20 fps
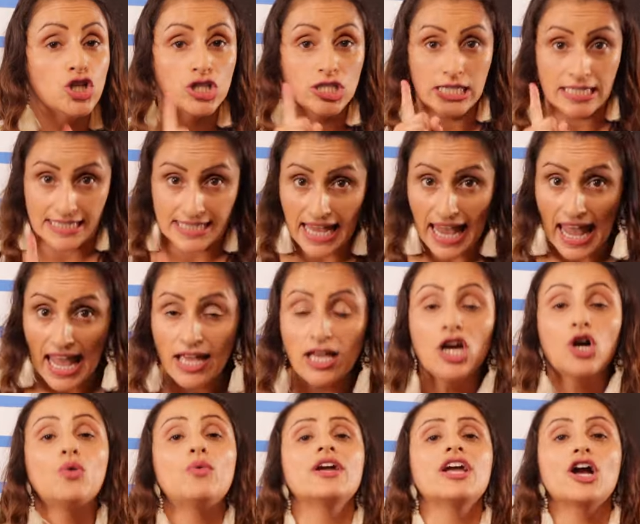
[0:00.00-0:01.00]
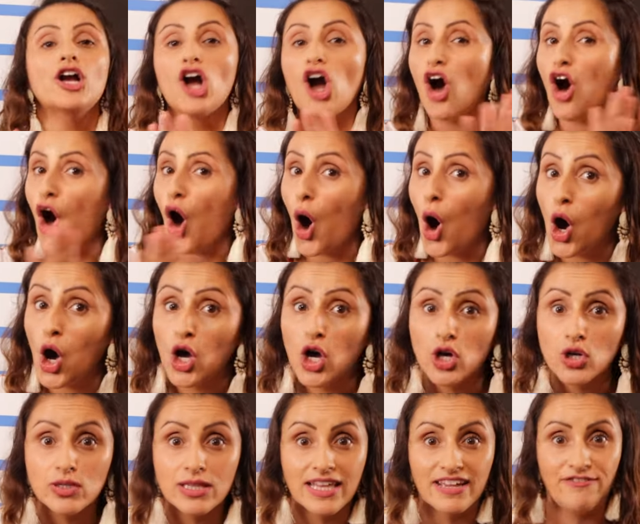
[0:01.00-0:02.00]
today we are
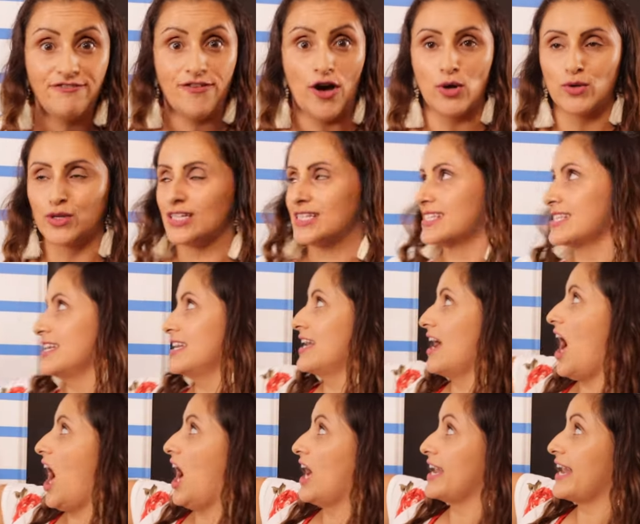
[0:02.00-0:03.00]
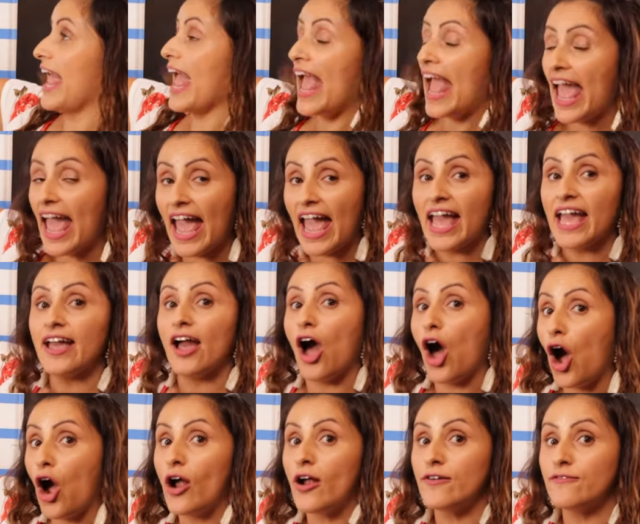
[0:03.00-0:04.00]
only focusing on
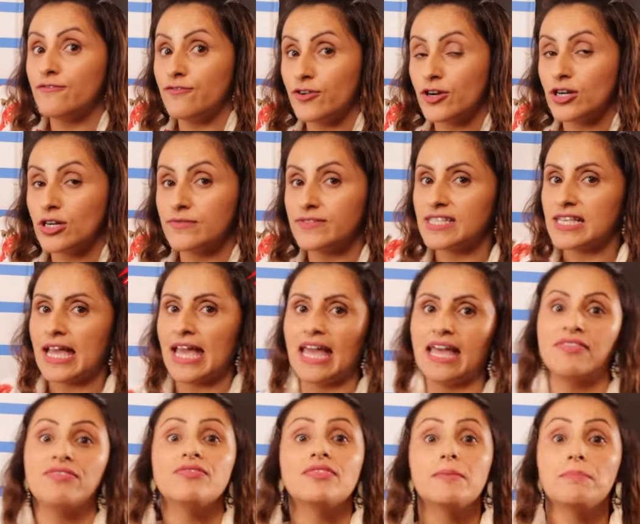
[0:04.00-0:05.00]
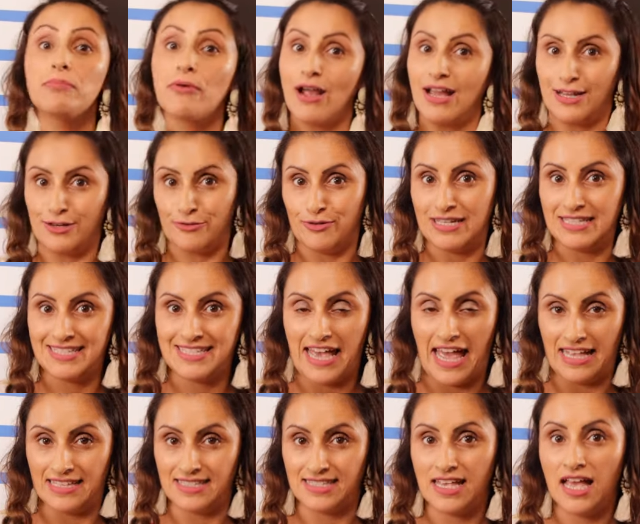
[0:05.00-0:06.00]
AR verbs in the preterite
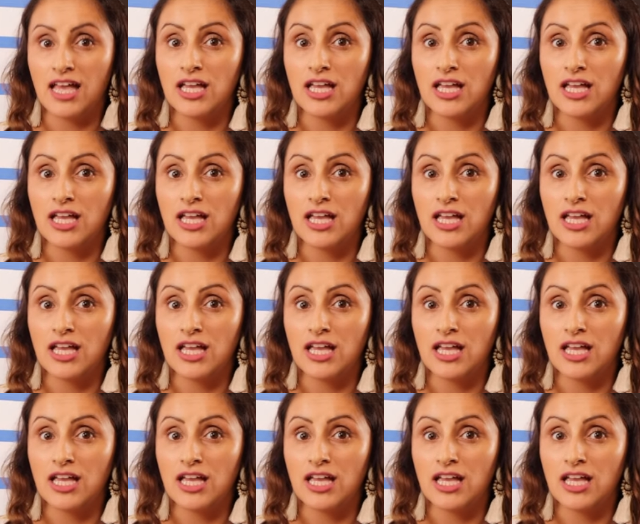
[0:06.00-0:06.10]
tense.